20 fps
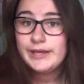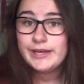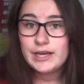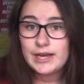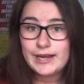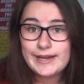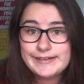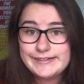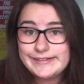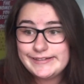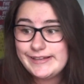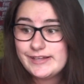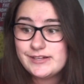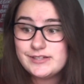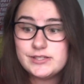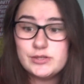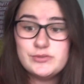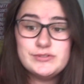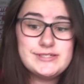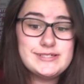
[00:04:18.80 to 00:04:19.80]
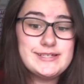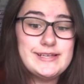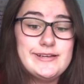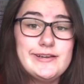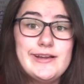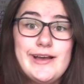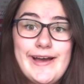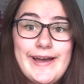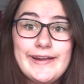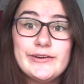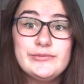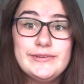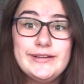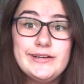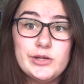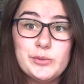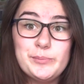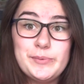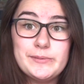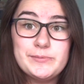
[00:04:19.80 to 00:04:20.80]
I don't need
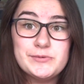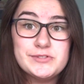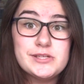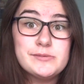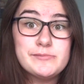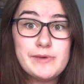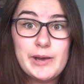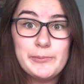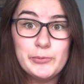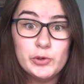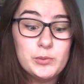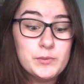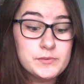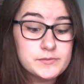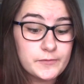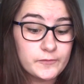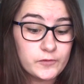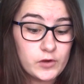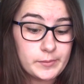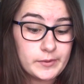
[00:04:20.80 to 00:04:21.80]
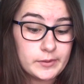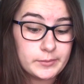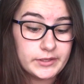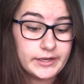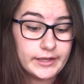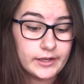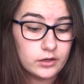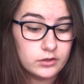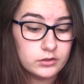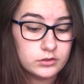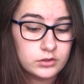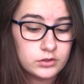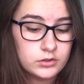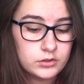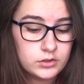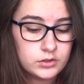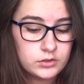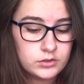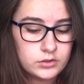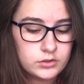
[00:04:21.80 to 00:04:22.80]
no people seeing my boobs flop up and down.
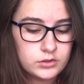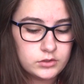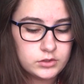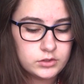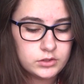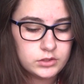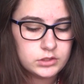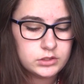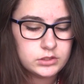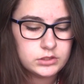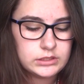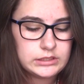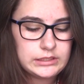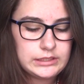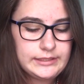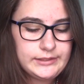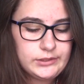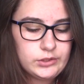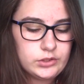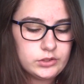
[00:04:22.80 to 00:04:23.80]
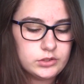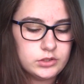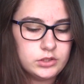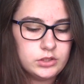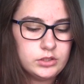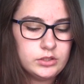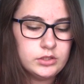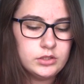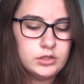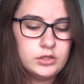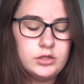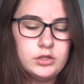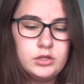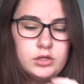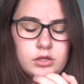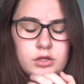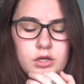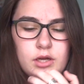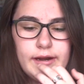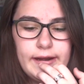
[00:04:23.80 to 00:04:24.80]
There you go.
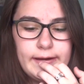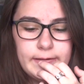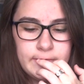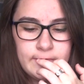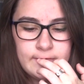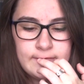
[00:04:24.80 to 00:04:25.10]
Alright.